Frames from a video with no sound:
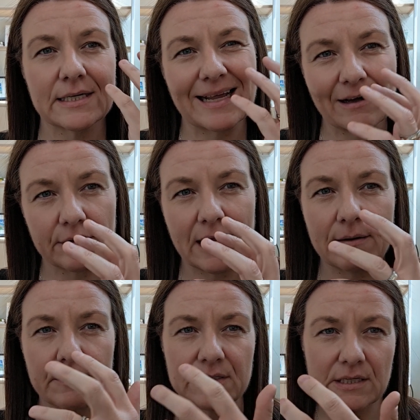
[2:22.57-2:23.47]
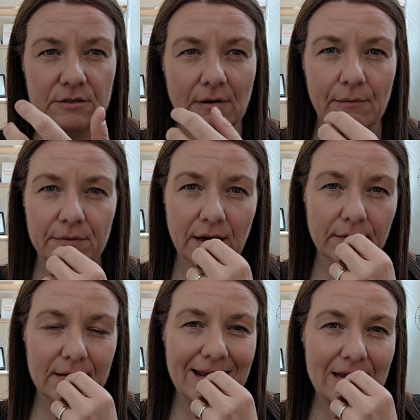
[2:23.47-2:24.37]
how neighbors interact with other
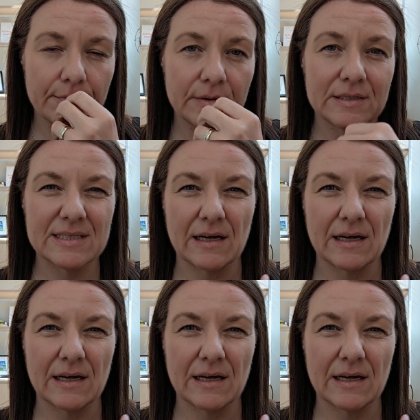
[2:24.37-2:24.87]
neighbors,